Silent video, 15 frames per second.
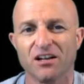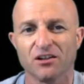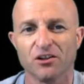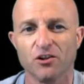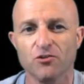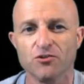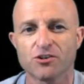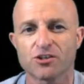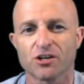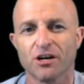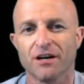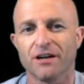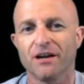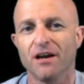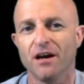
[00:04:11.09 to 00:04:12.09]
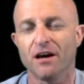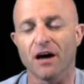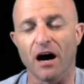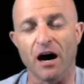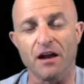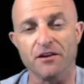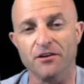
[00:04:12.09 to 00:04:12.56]
Lucian
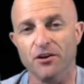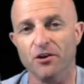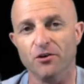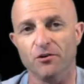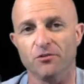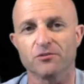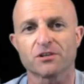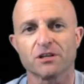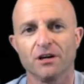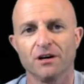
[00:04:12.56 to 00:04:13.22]
News,